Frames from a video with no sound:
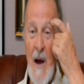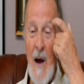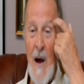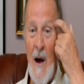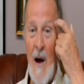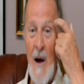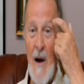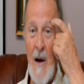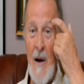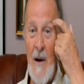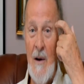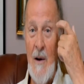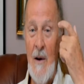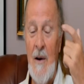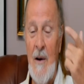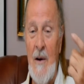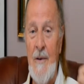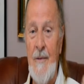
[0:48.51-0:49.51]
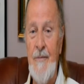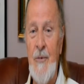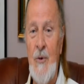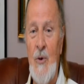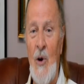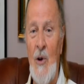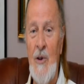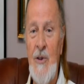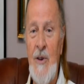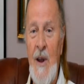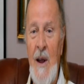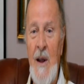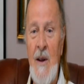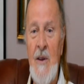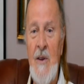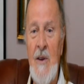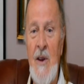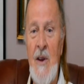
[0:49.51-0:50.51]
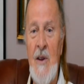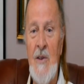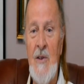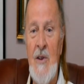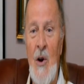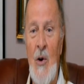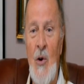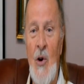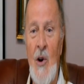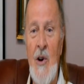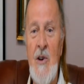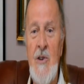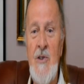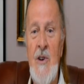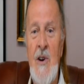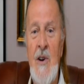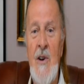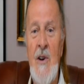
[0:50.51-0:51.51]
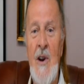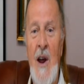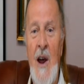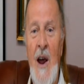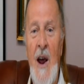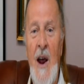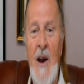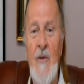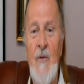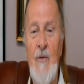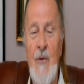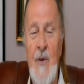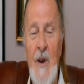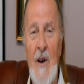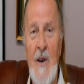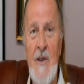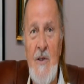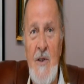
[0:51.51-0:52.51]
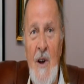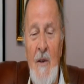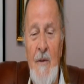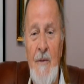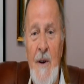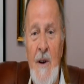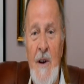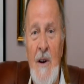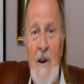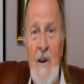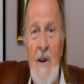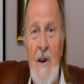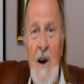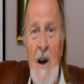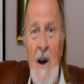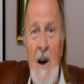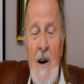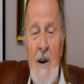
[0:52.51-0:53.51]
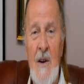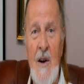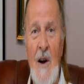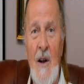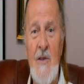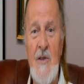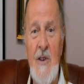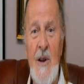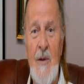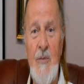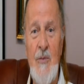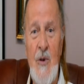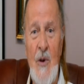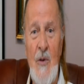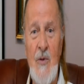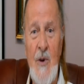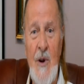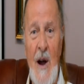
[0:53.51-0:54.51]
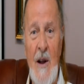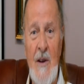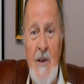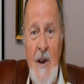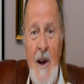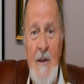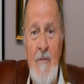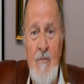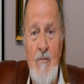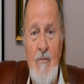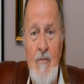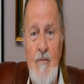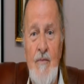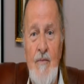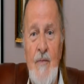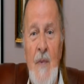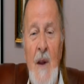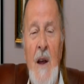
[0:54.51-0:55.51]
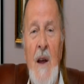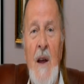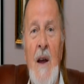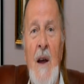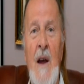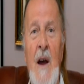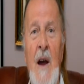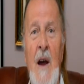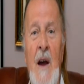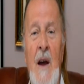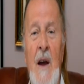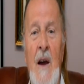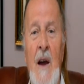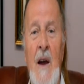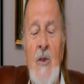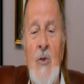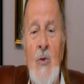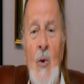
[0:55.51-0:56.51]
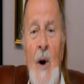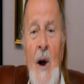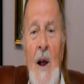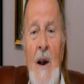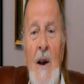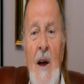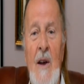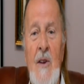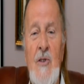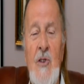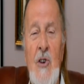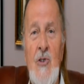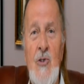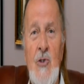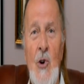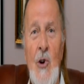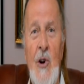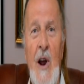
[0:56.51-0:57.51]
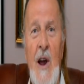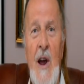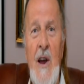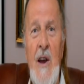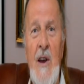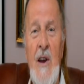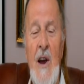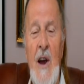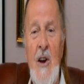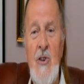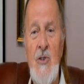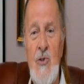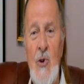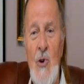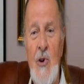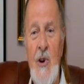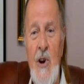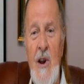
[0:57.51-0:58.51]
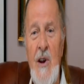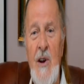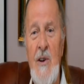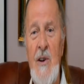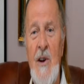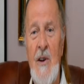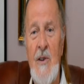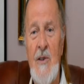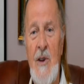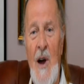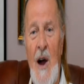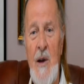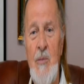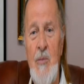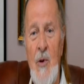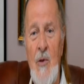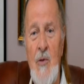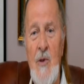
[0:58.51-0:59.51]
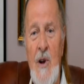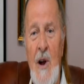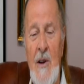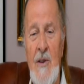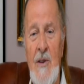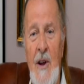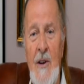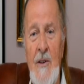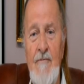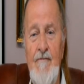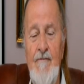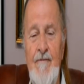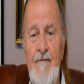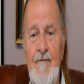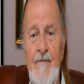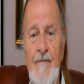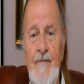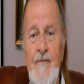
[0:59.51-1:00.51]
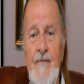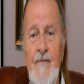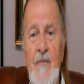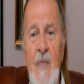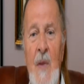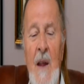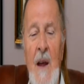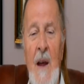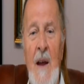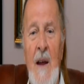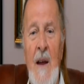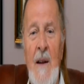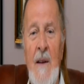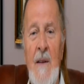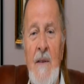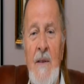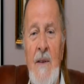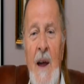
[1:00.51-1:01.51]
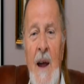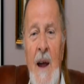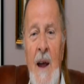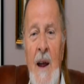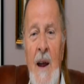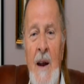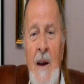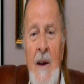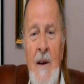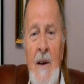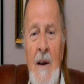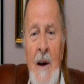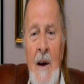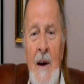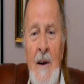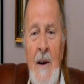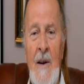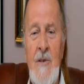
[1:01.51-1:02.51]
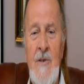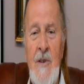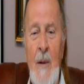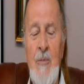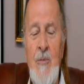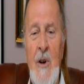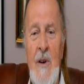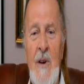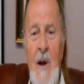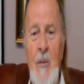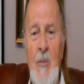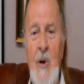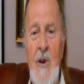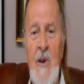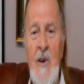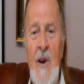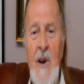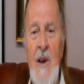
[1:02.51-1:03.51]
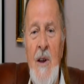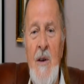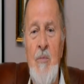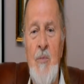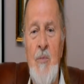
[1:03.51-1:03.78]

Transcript: Content is the origin and philosophical concept of Kata, as well as the Shorei and Shorin type of Kata. Then chapter number 3,